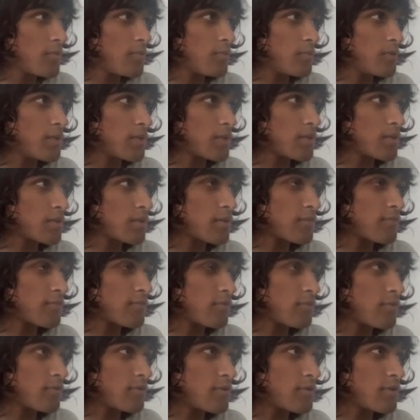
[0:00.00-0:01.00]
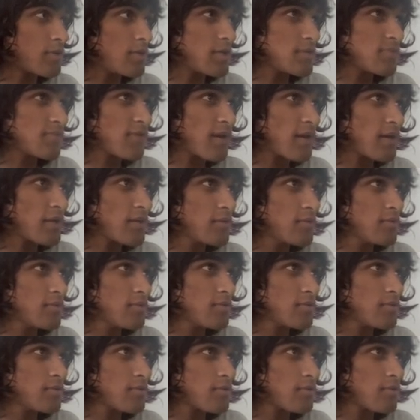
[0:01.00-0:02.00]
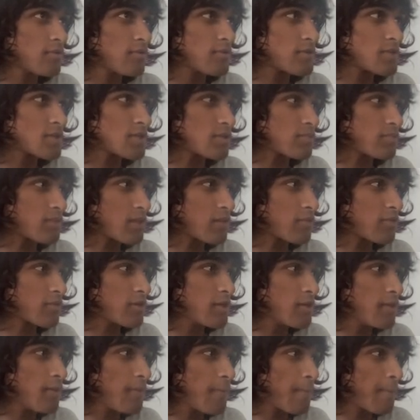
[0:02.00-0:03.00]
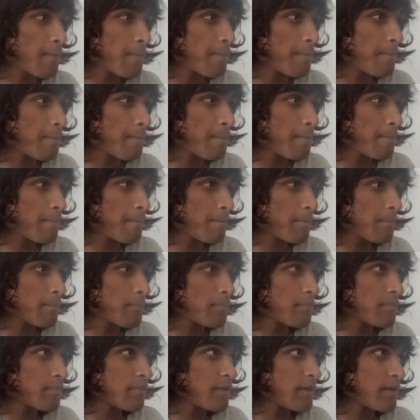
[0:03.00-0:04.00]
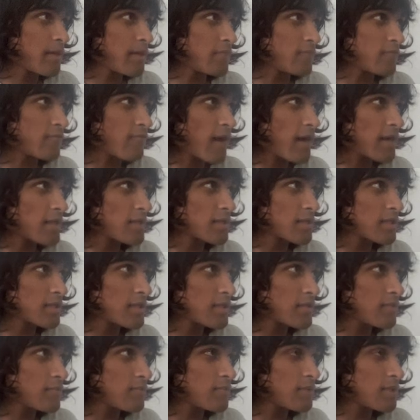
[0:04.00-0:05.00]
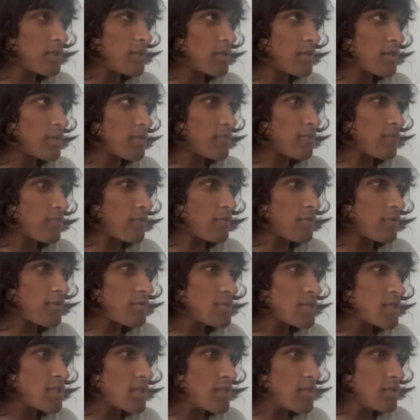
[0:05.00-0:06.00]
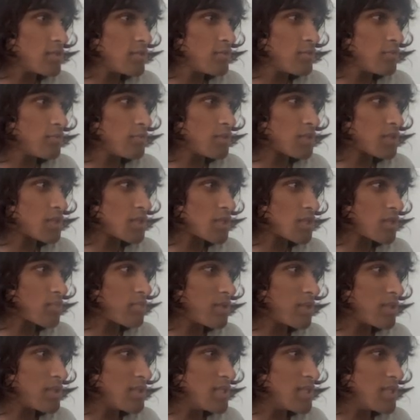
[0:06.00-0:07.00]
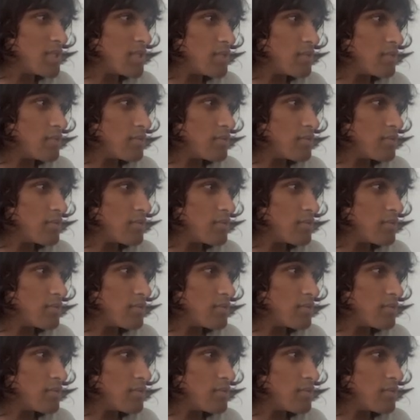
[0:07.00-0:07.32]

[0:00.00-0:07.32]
We can look for this value, which is going to be 3. And finally, we can look for 13, which is going to be D.